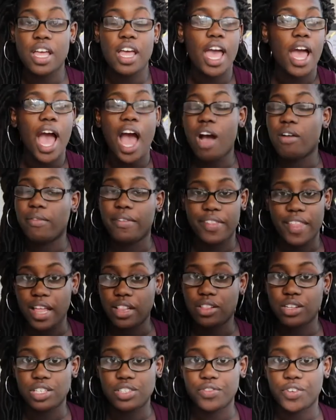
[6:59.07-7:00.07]
however
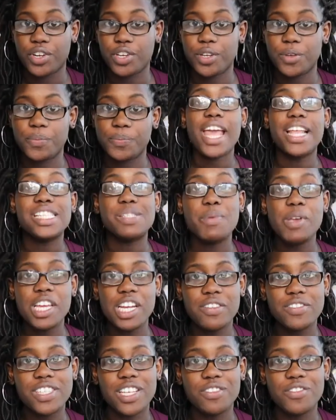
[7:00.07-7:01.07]
that looks for you. And
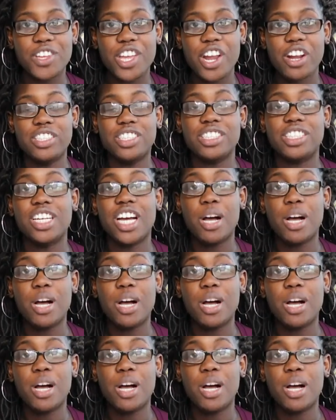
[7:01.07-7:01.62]
speaking of self-care, there's a